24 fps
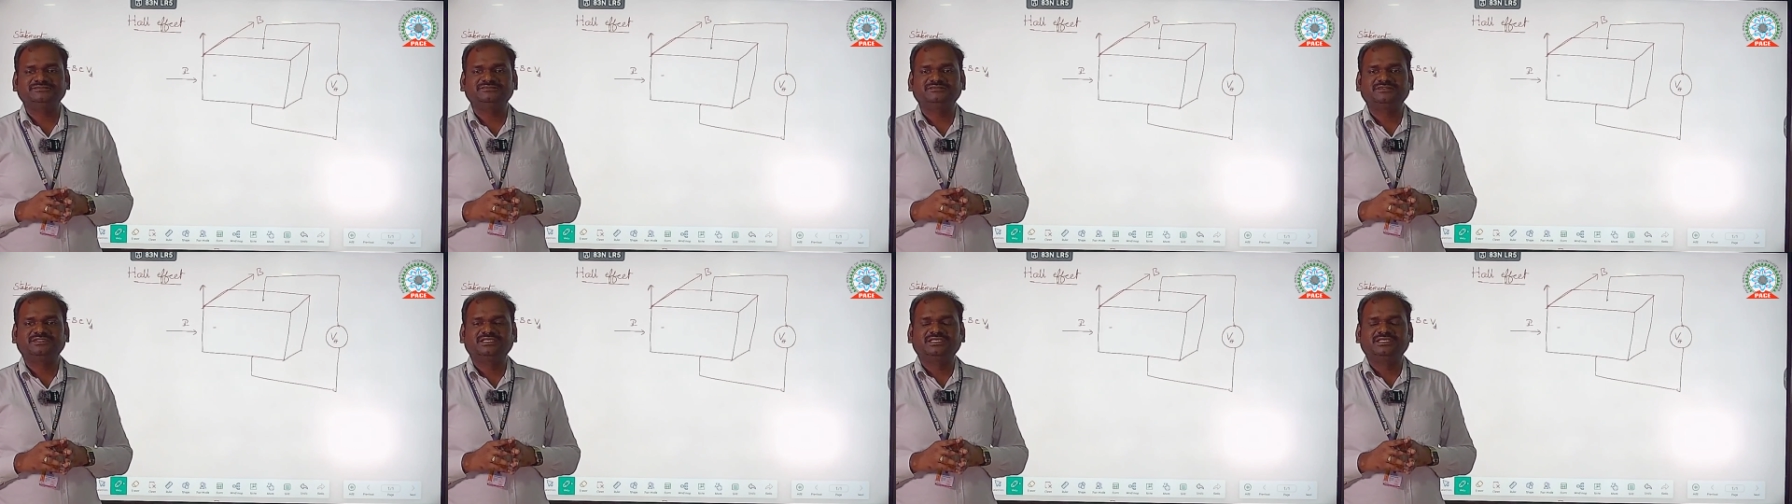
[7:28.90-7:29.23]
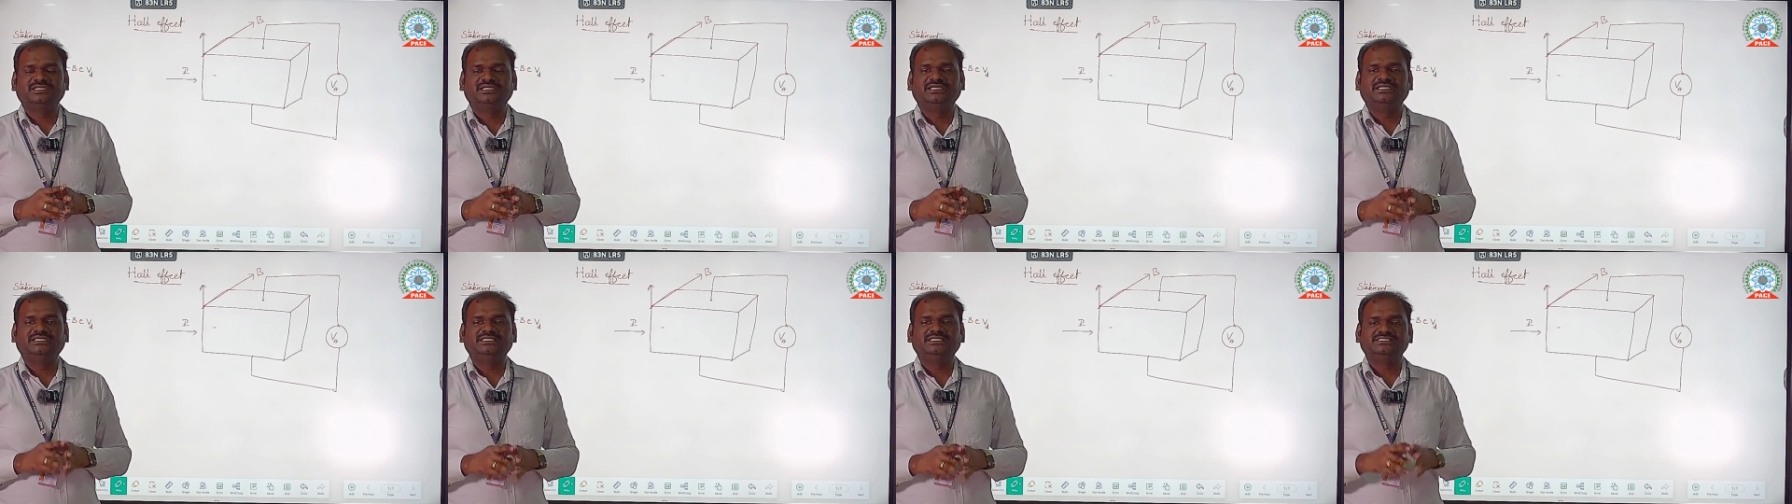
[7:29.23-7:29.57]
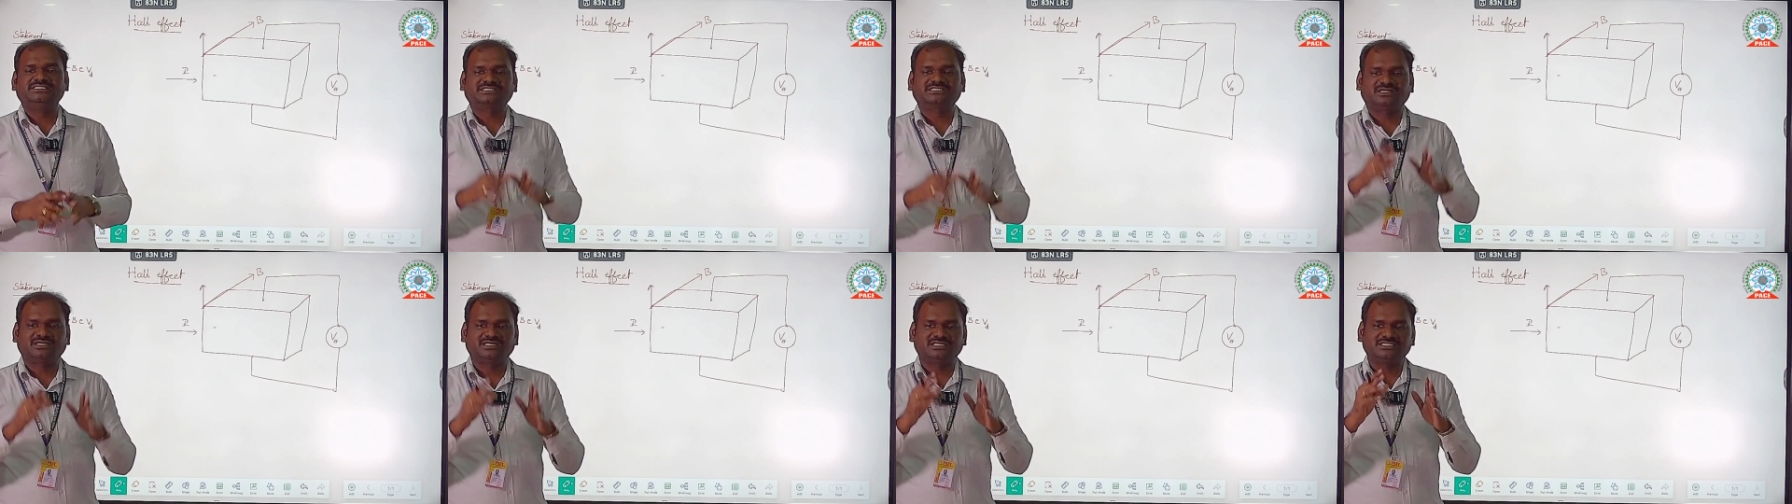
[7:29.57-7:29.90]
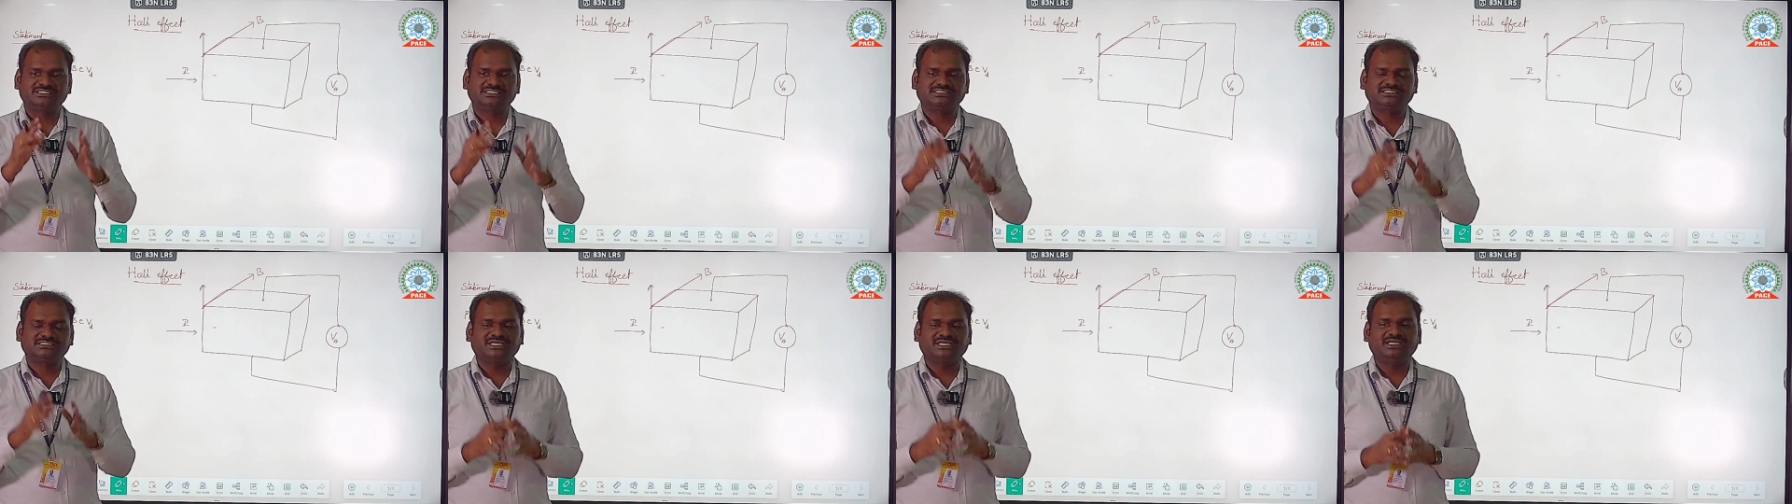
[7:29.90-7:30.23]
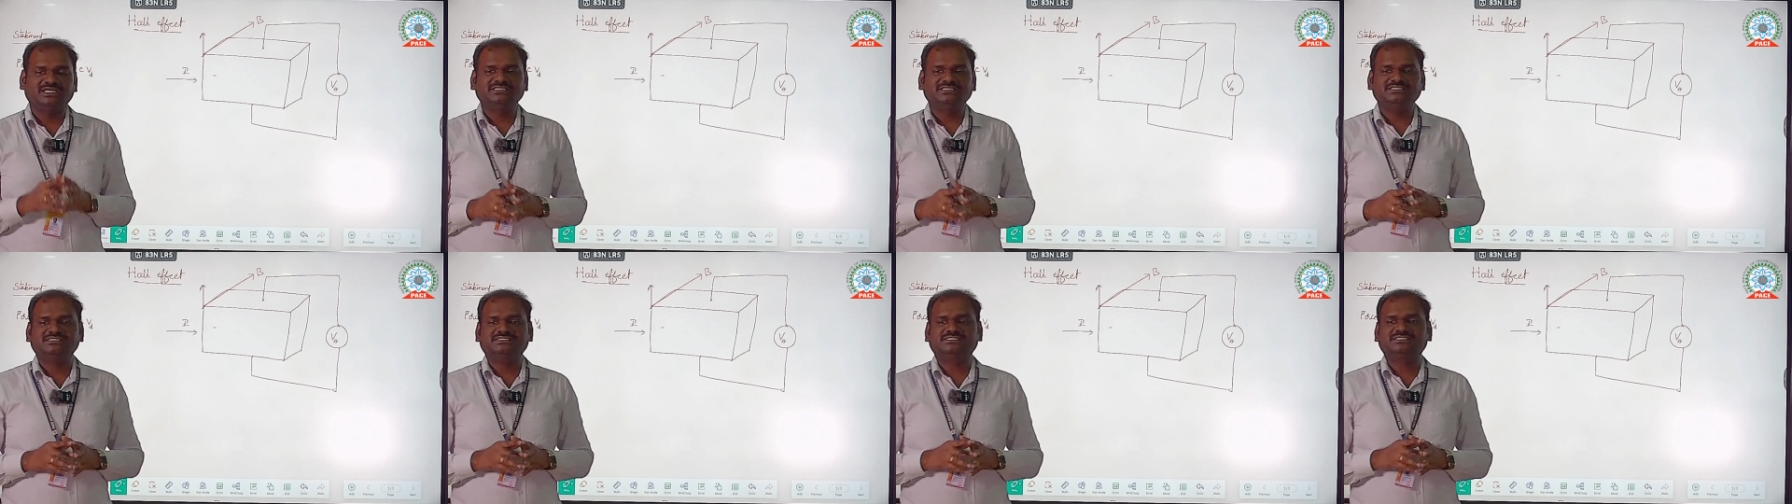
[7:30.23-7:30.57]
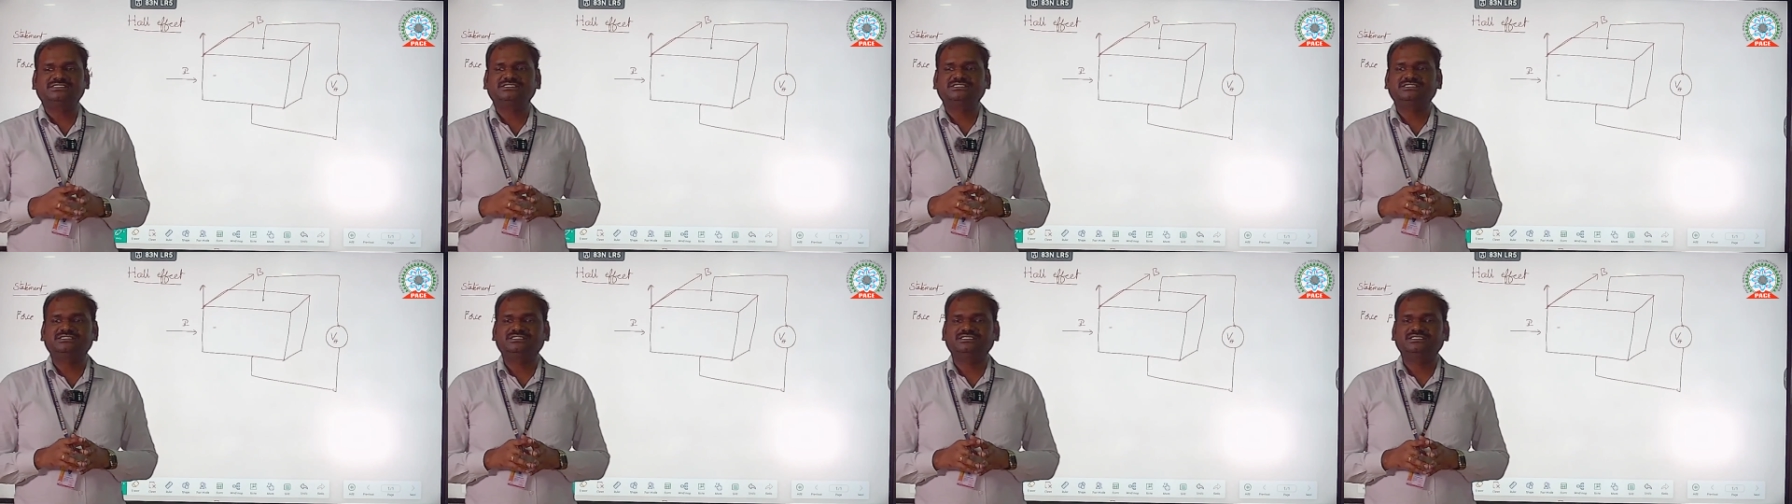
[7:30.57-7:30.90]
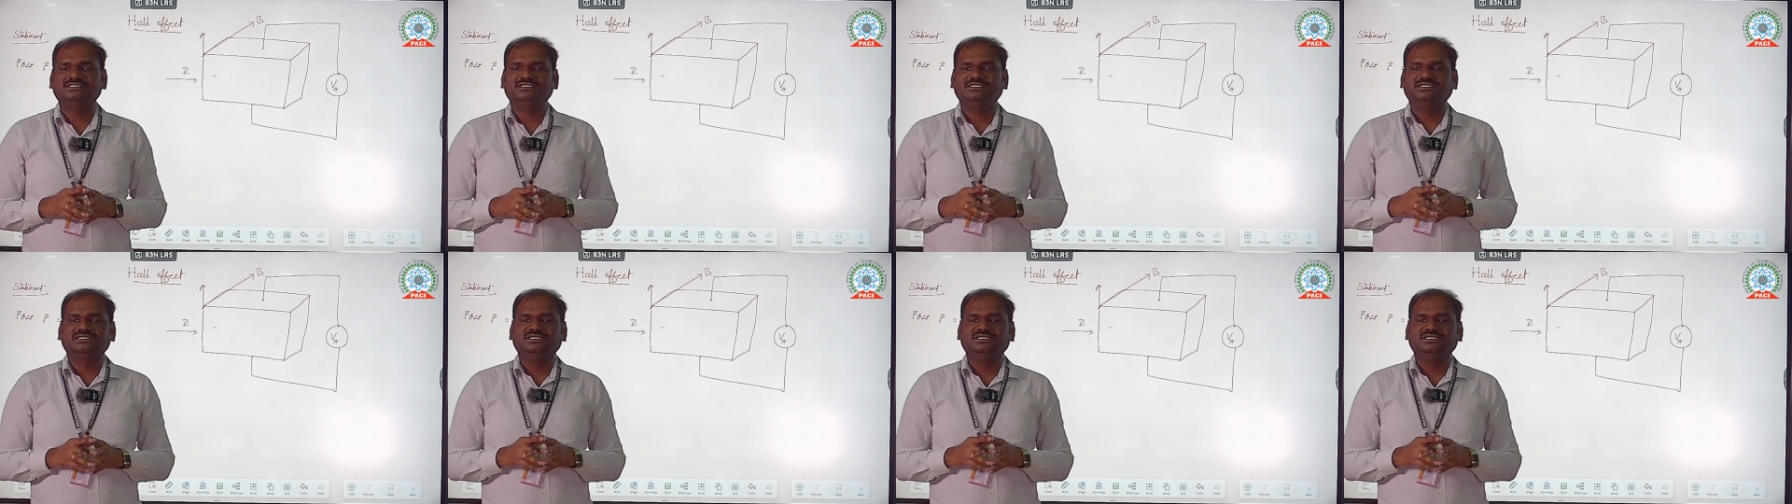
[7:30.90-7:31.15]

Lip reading: It is constant, it